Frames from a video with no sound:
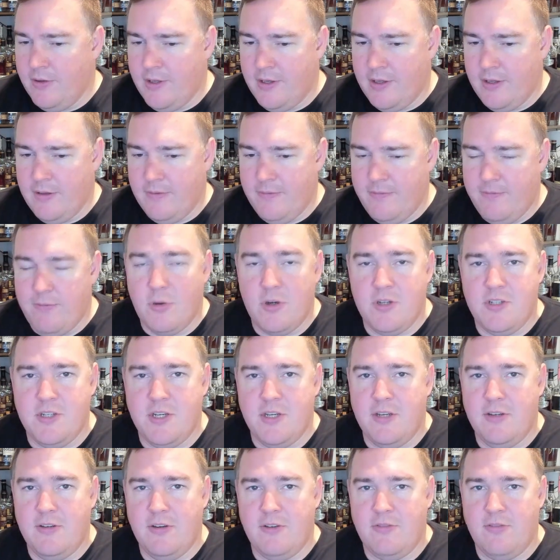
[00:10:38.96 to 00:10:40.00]

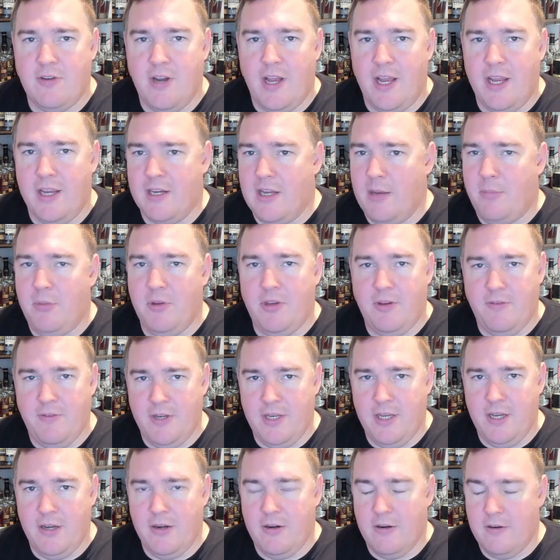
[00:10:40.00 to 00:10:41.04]
fortune to try a couple different
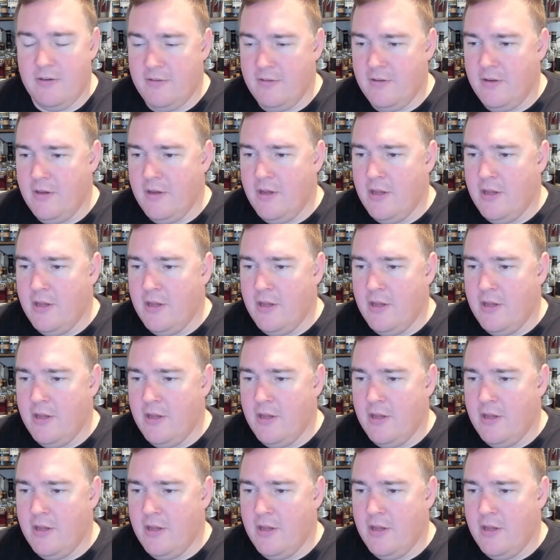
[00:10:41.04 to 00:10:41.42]
years.